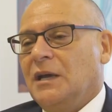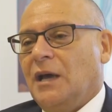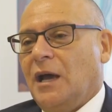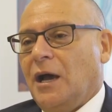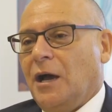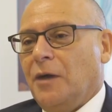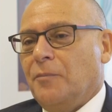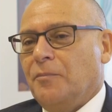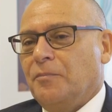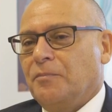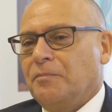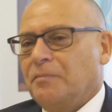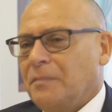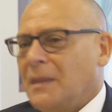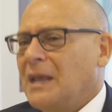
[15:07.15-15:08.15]

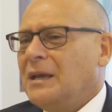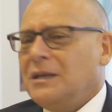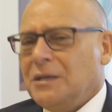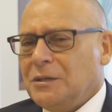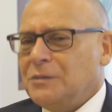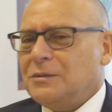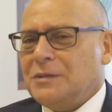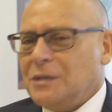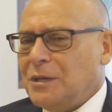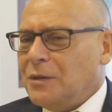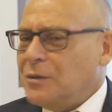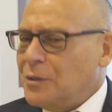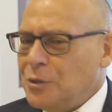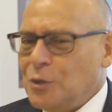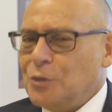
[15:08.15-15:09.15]

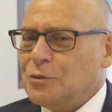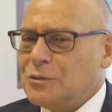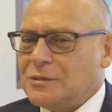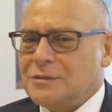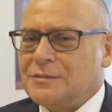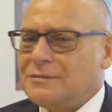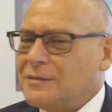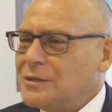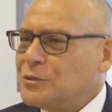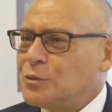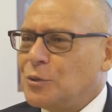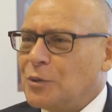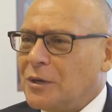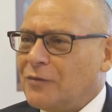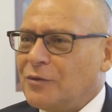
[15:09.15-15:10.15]
The news is
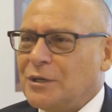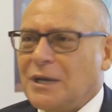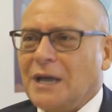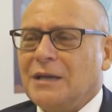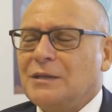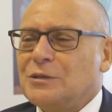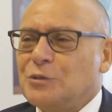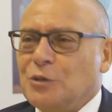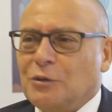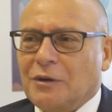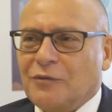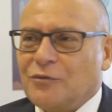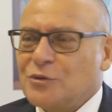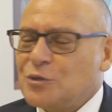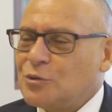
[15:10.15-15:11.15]
good every day. There's new
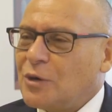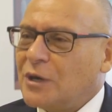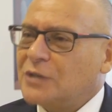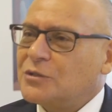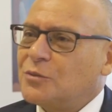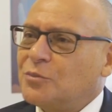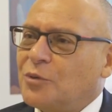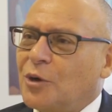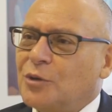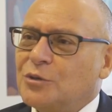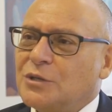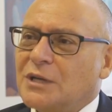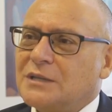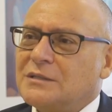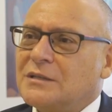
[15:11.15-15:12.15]
infrastructure
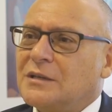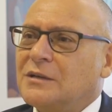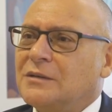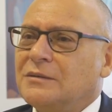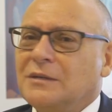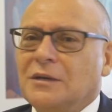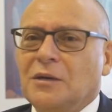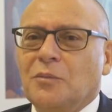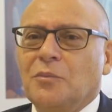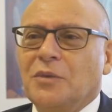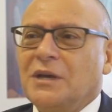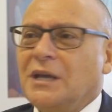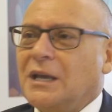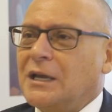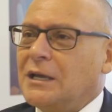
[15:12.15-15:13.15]
projects that are
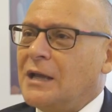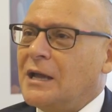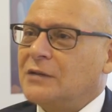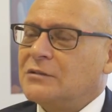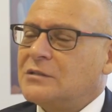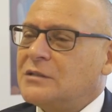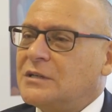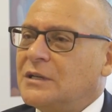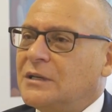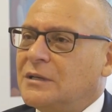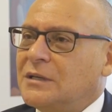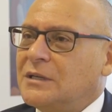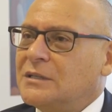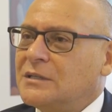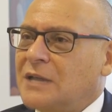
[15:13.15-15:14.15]
being announced
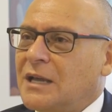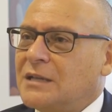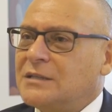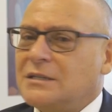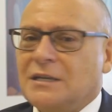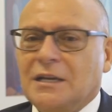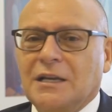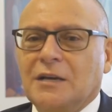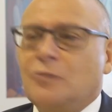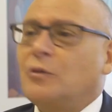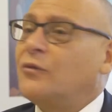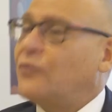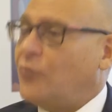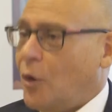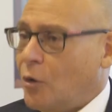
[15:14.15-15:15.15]
in Tanzania
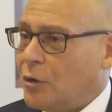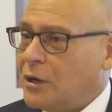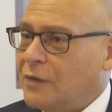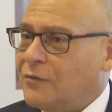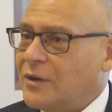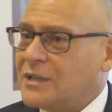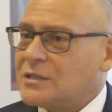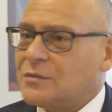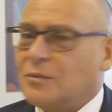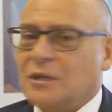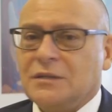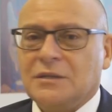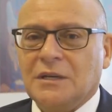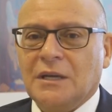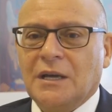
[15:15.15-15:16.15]
with foreign
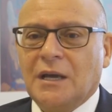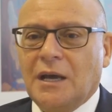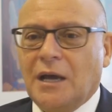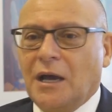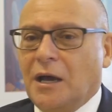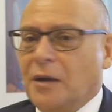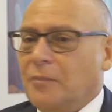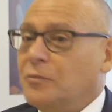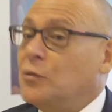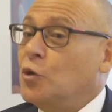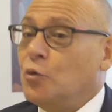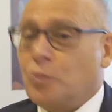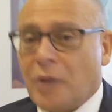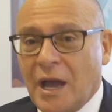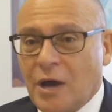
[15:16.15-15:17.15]
investment, new
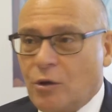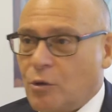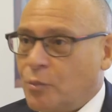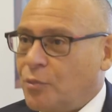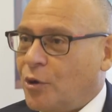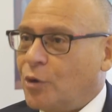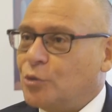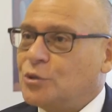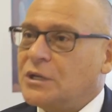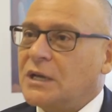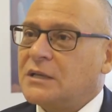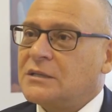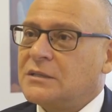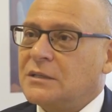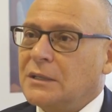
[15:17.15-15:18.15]
power
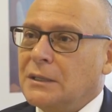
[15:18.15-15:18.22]
projects.